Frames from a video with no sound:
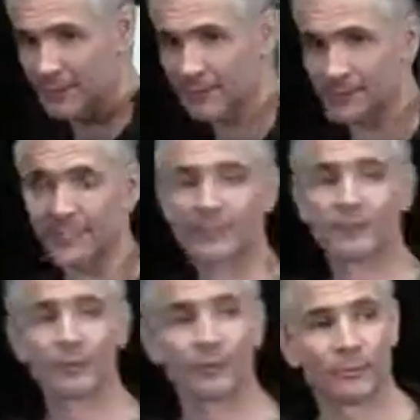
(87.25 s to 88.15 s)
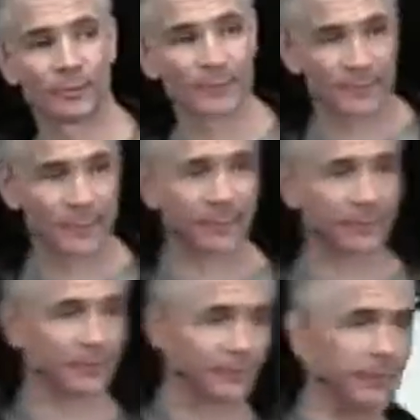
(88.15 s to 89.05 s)
The length of the bullet points
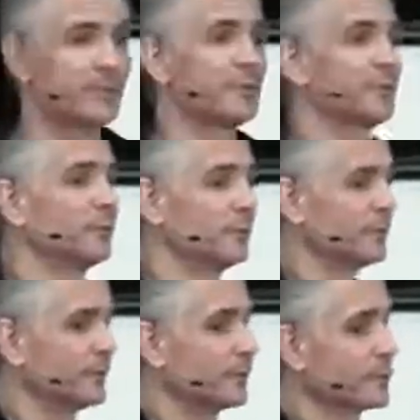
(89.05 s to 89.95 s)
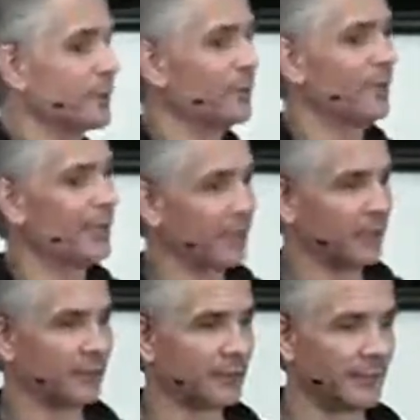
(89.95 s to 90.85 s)
matter, the placement of the bullet points all
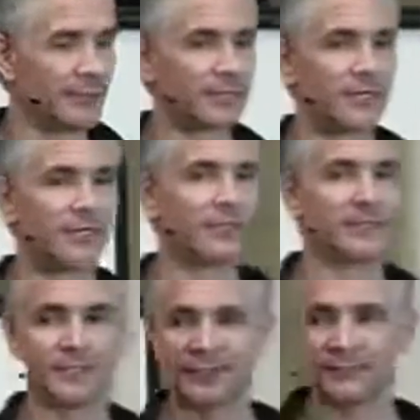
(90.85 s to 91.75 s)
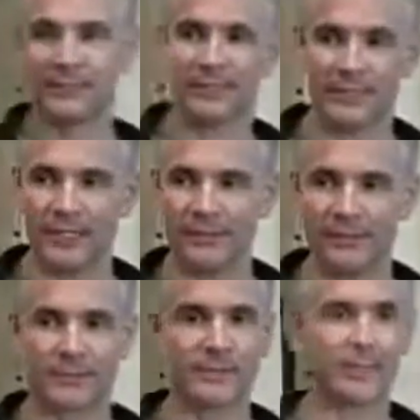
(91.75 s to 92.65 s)
matter, and that's all in the DVDs you have in
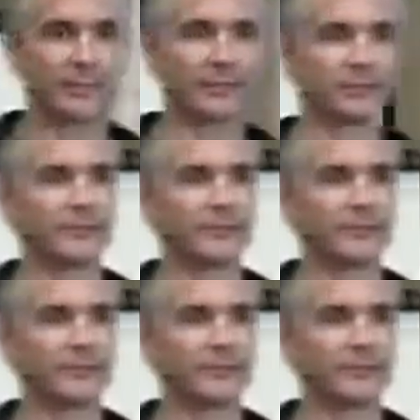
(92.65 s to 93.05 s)
your possession.